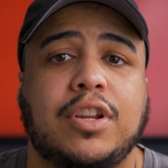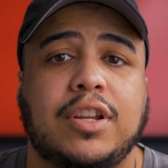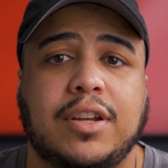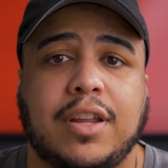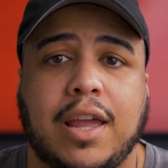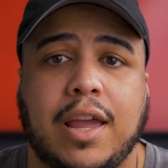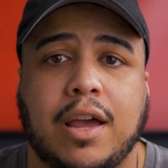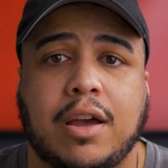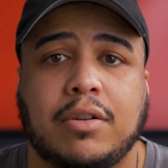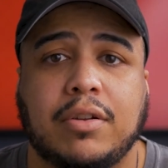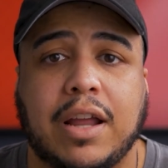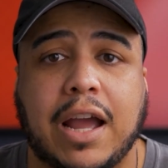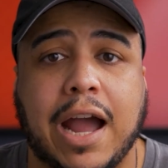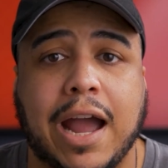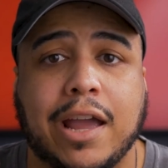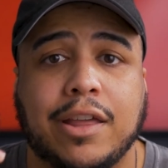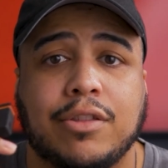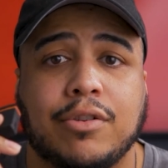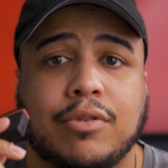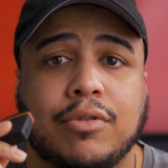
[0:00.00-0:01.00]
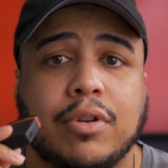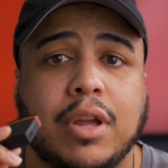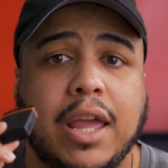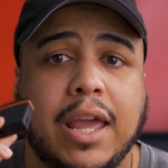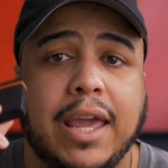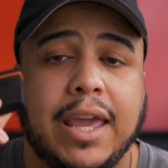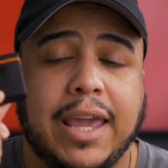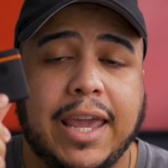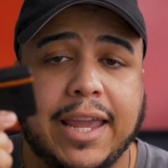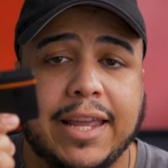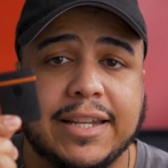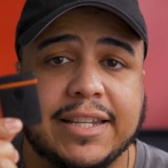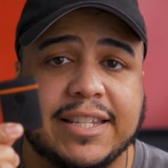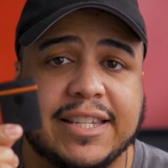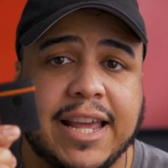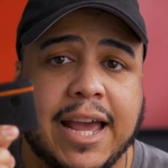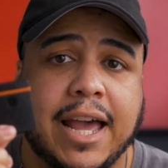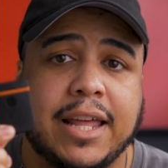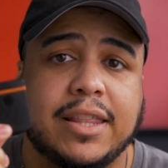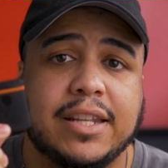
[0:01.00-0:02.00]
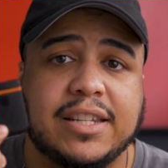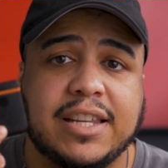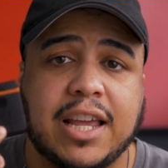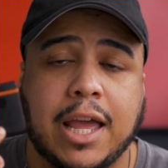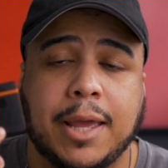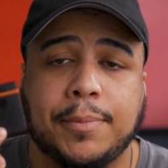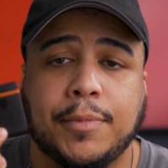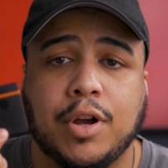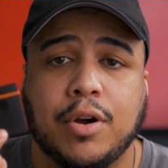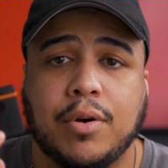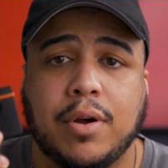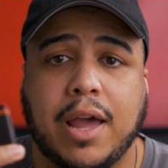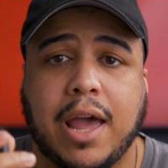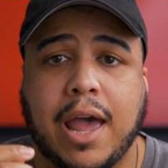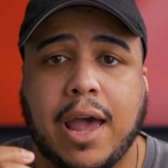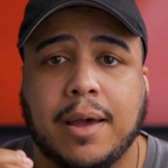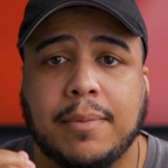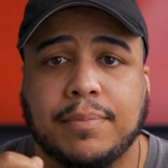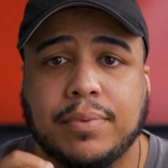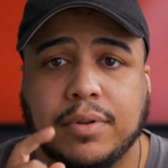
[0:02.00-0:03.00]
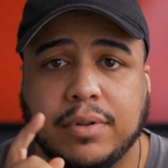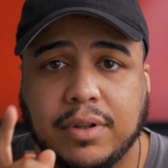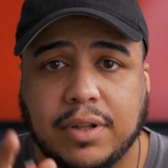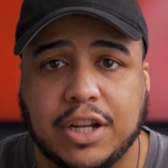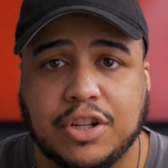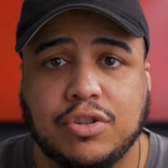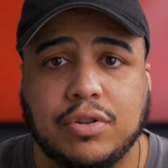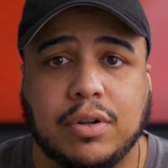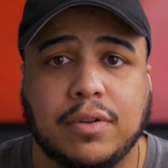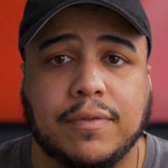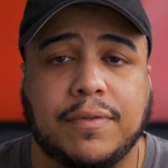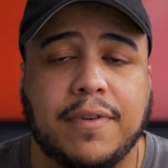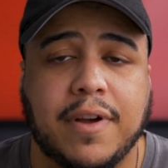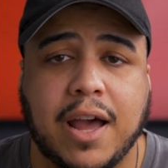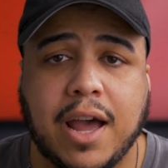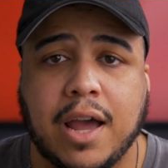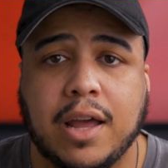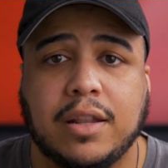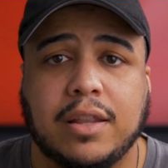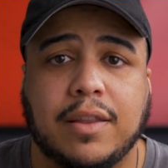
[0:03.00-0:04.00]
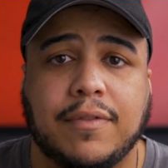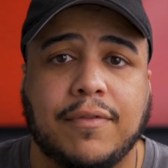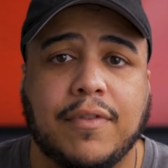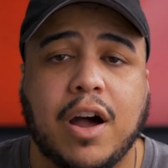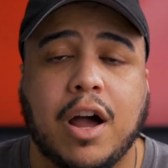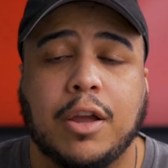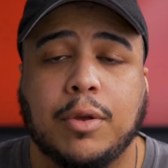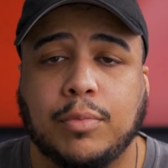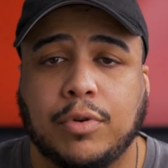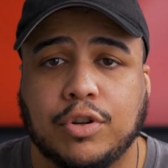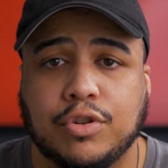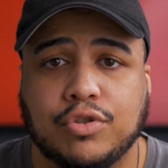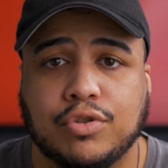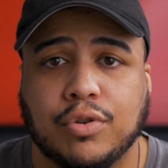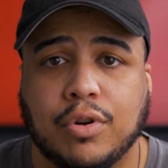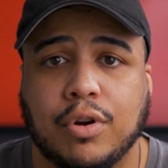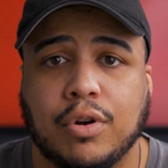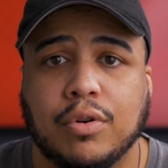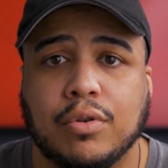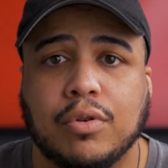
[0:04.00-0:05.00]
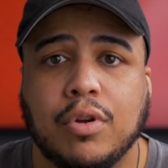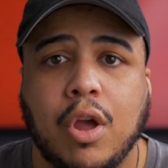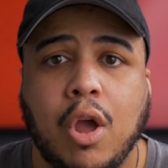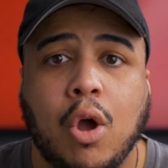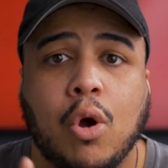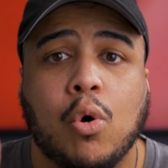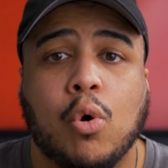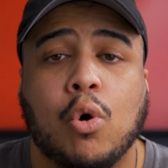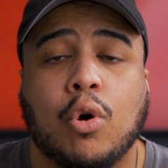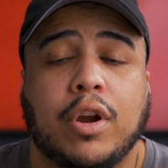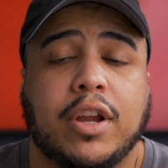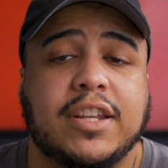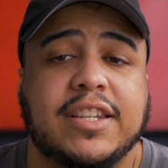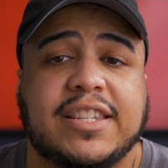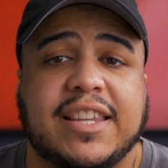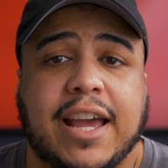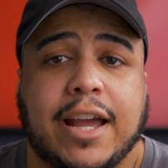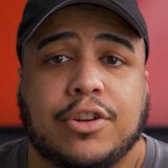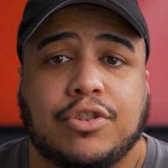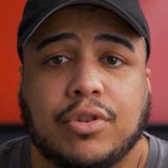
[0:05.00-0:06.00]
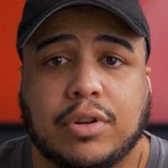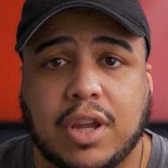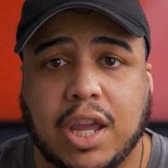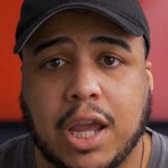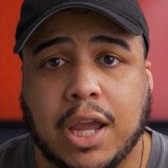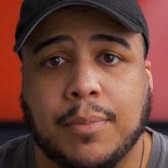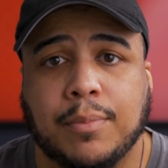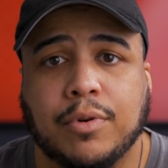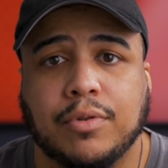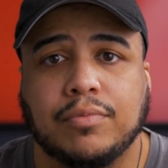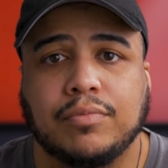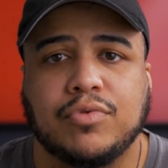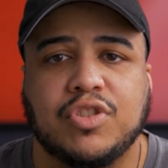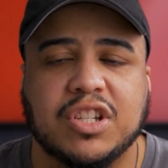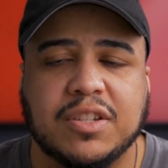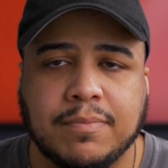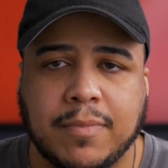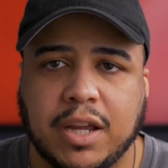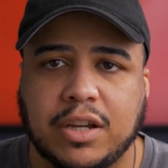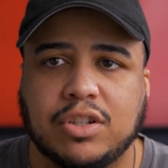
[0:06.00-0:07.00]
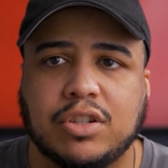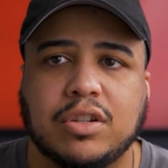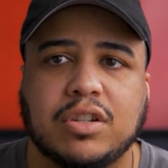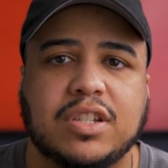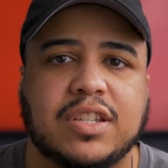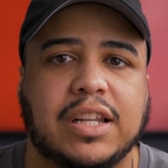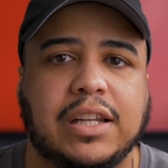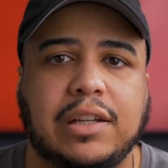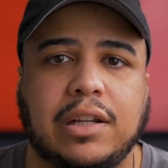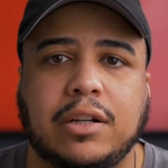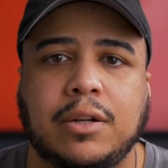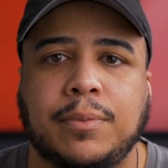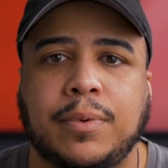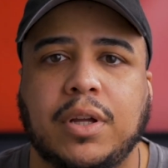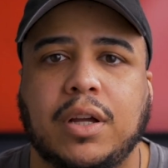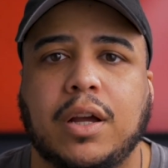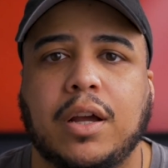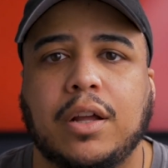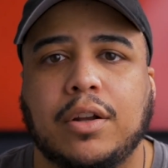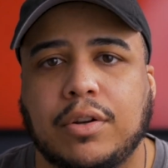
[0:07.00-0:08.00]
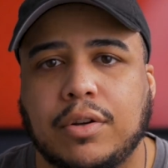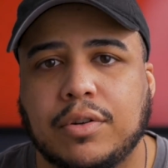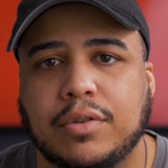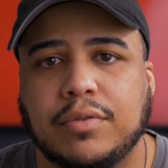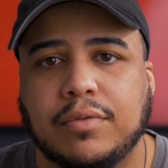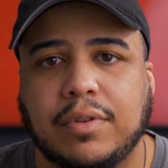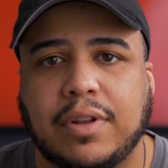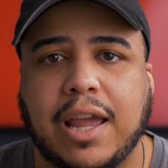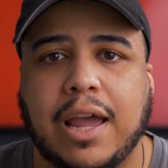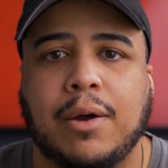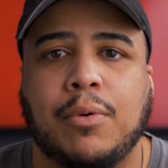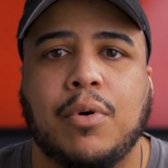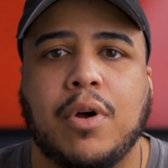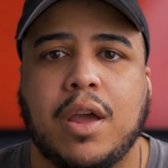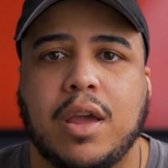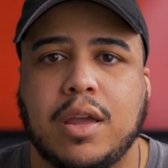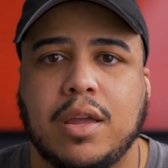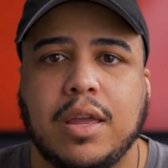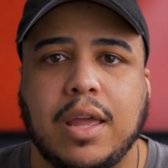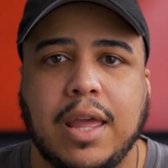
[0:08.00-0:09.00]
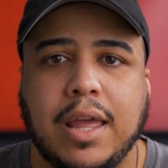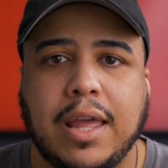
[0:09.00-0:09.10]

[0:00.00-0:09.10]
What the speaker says: it down, either inside the Timecode app that you can find the volume control, or inside your camera. Just make sure it's a little bit under, that way